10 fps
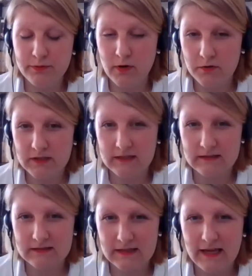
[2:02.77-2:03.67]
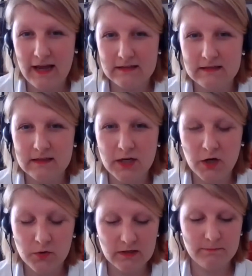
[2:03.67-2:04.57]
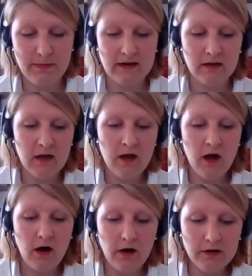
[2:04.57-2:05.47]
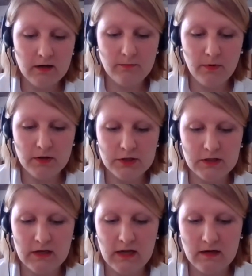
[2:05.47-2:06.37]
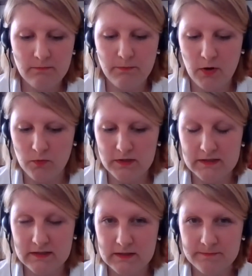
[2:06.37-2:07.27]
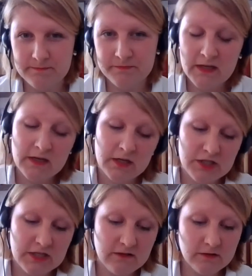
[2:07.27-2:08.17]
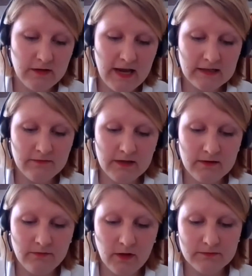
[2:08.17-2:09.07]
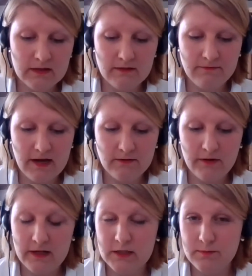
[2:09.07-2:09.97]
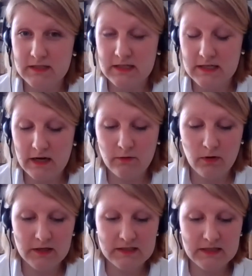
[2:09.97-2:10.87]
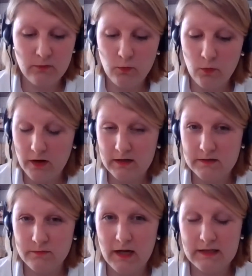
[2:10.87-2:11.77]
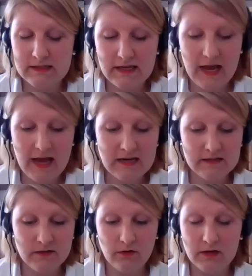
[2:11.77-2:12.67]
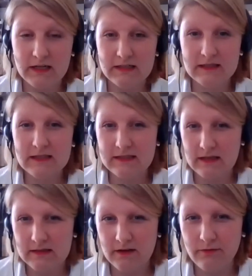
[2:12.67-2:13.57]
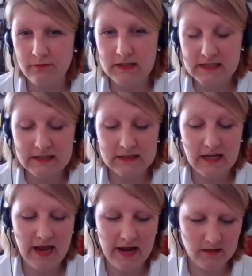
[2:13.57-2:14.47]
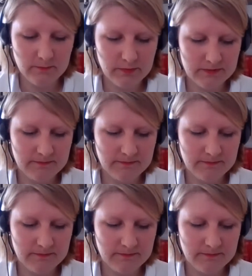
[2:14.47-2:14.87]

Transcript: protests against a total ban on abortion in Poland. She's also actively involved in the fight for LGBT equality and workers' rights and has organized a center for legal help.